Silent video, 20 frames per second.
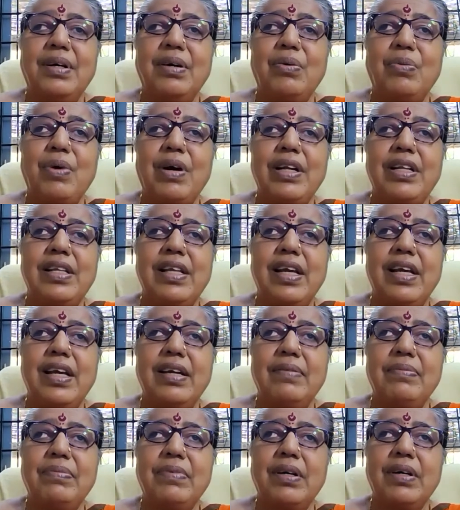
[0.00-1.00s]
what
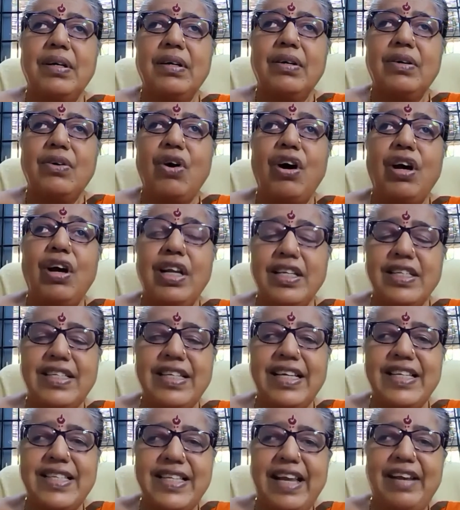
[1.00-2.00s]
they call as
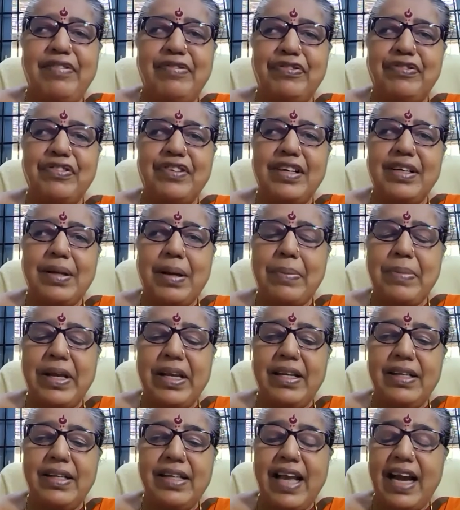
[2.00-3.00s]
the self,
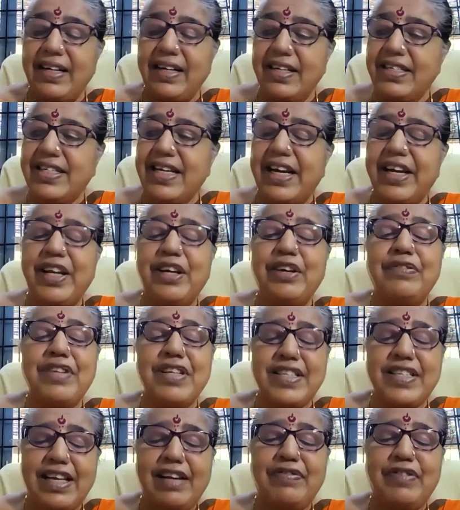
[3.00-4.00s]
the understanding of the
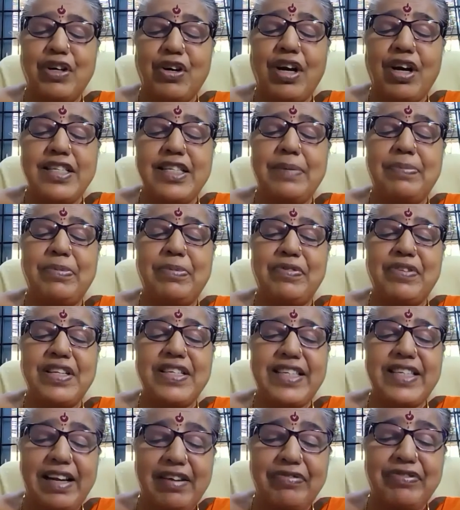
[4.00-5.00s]
self, the concept of the
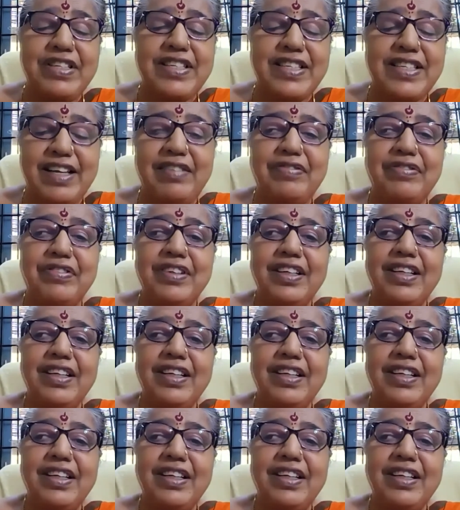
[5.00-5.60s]
self itself,